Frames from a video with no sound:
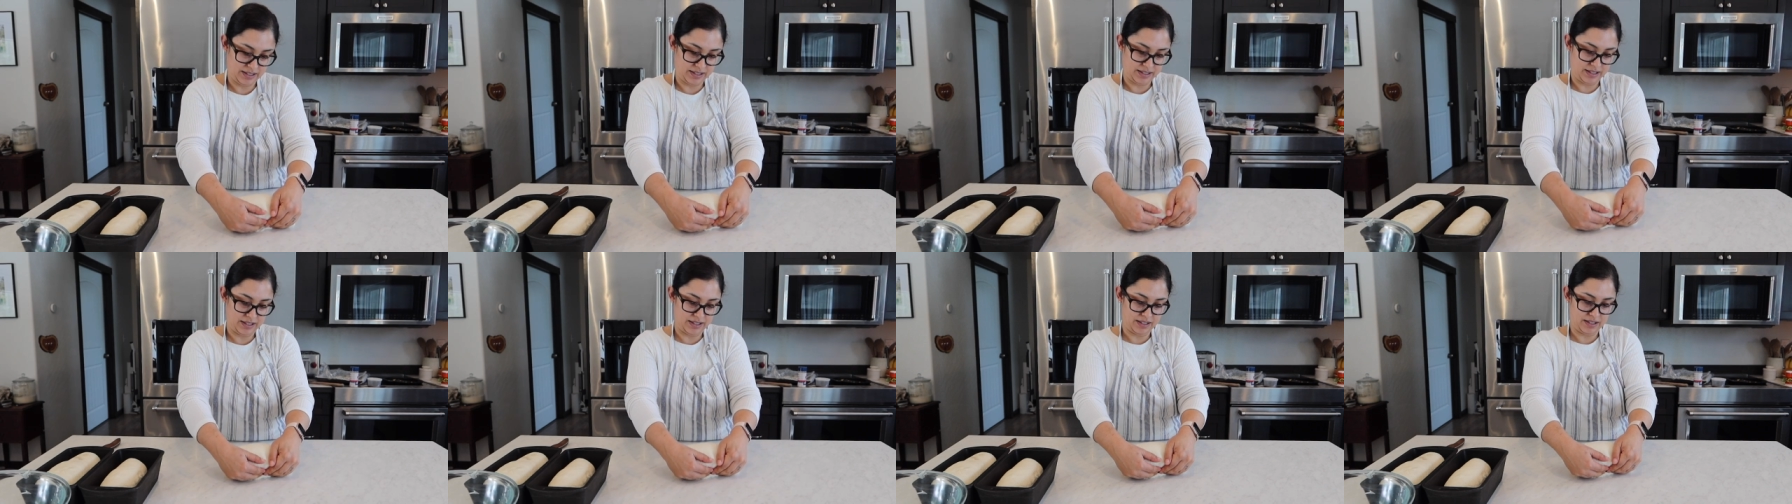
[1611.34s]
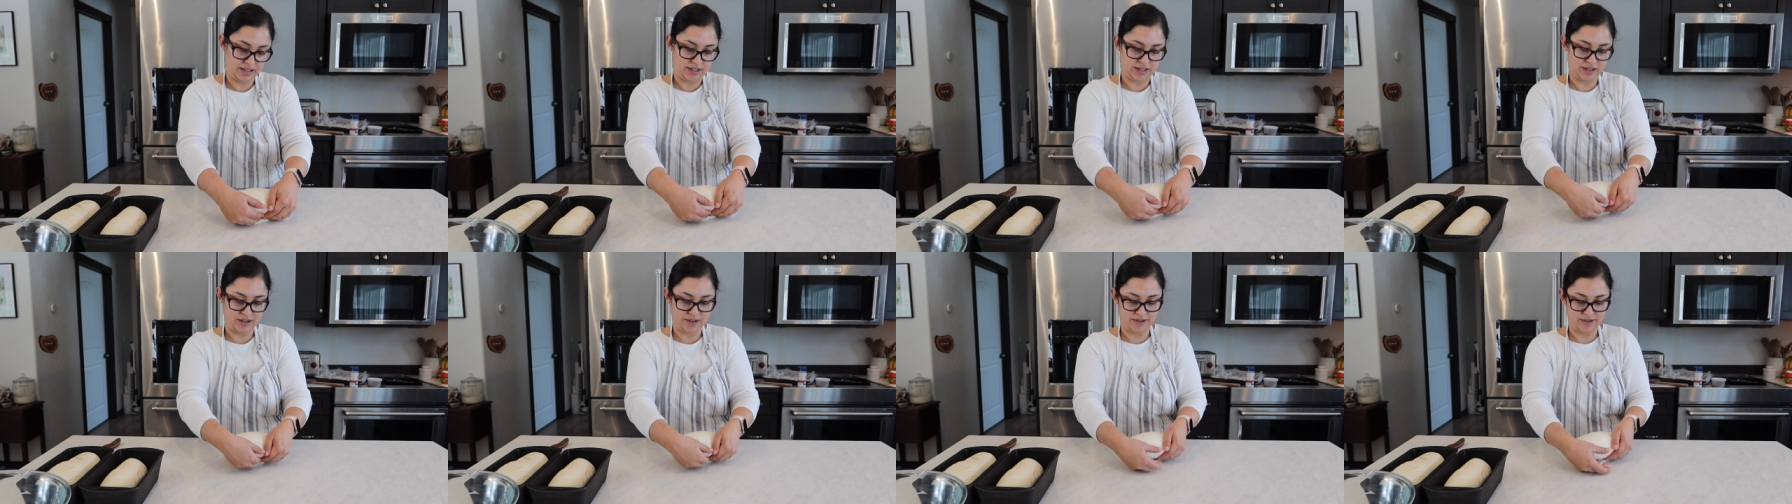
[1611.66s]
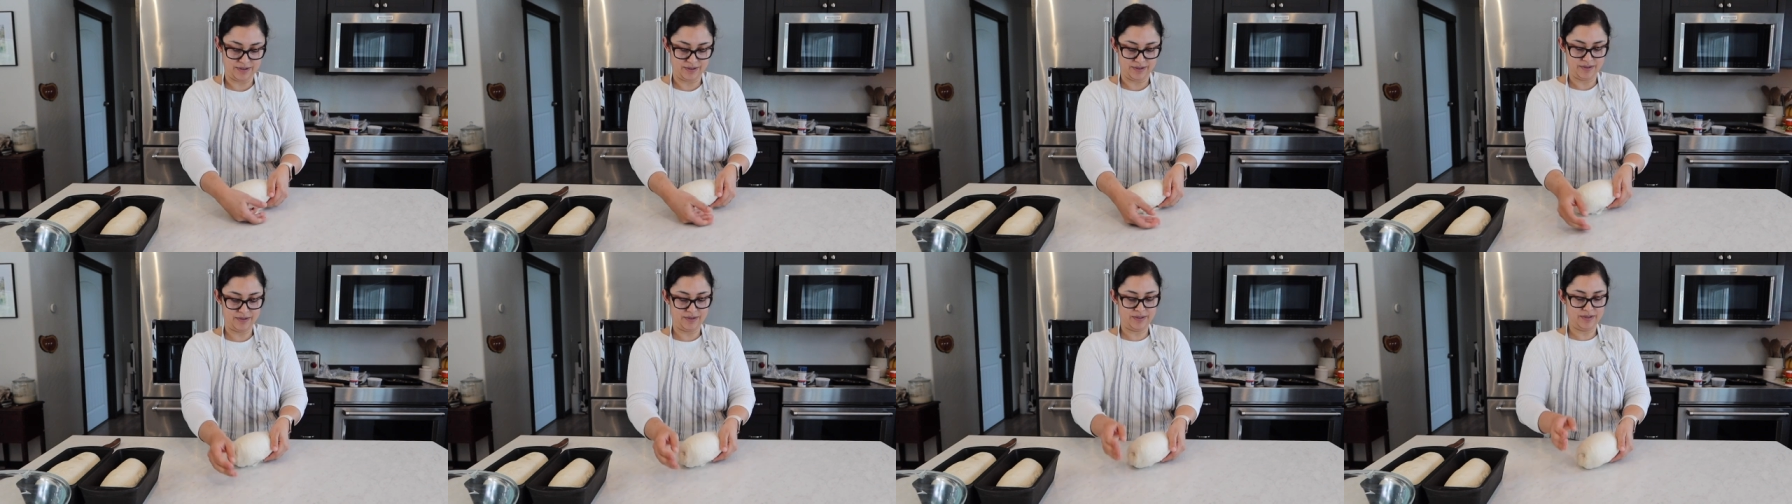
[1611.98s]

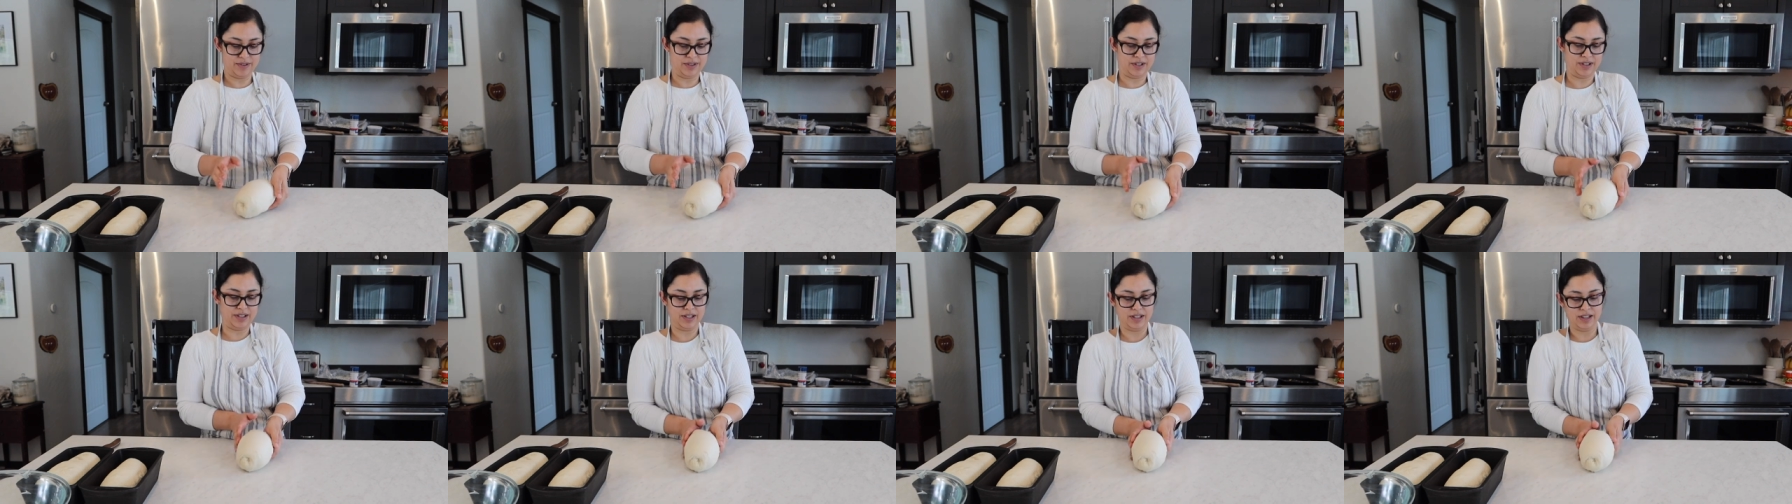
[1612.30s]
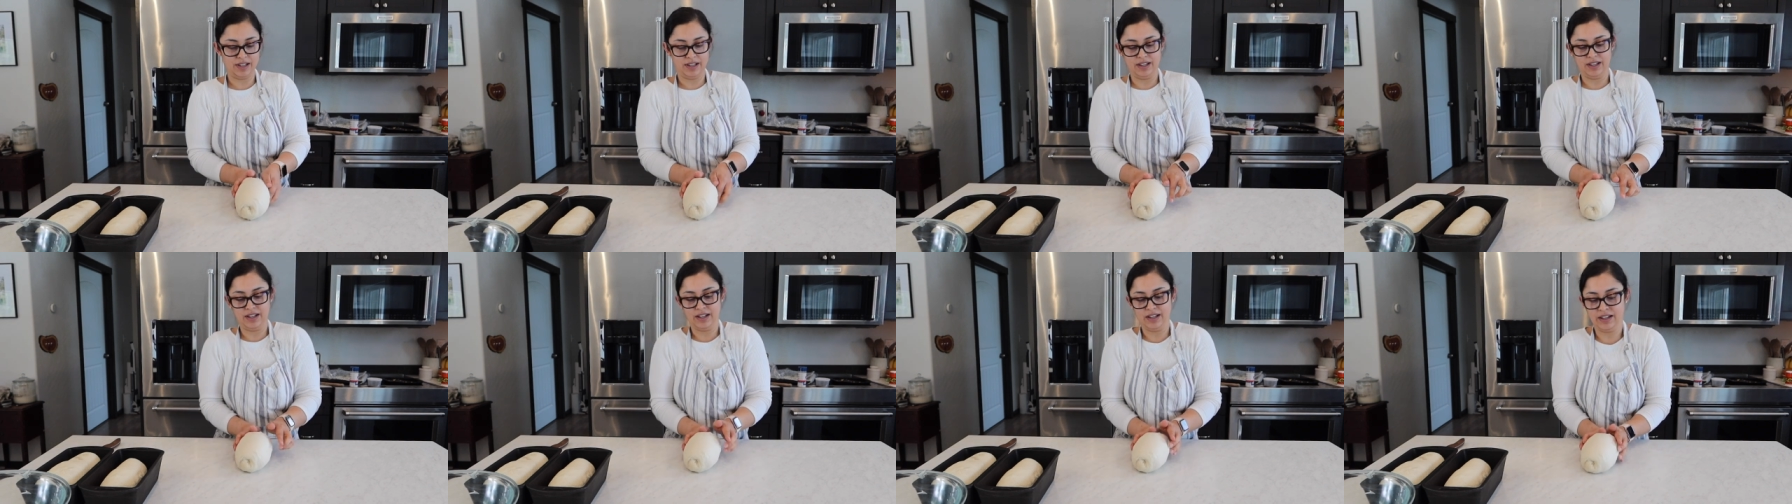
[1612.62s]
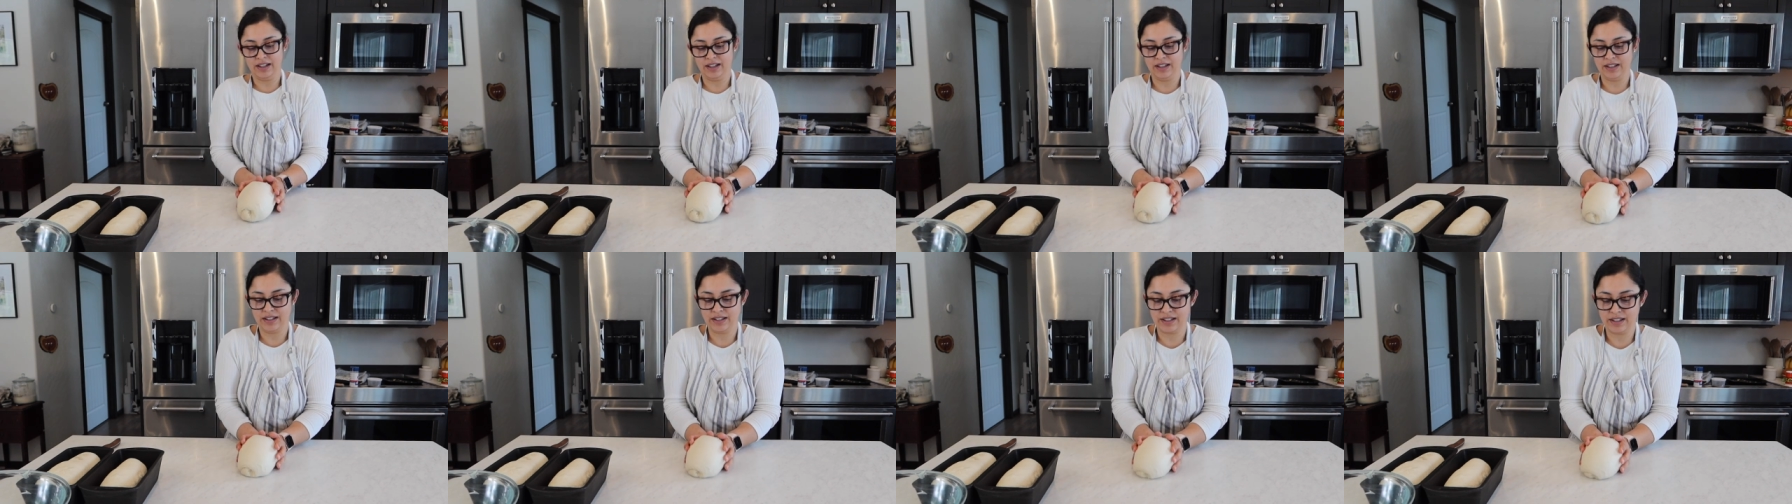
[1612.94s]
So,
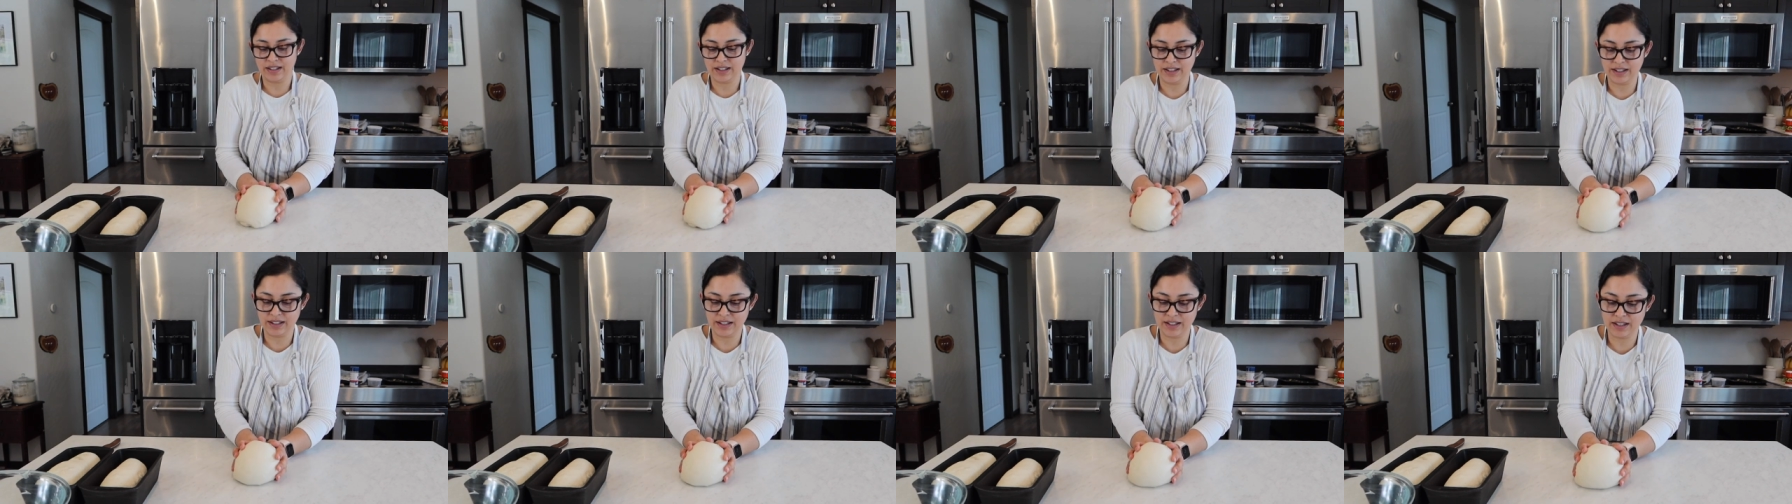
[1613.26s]
since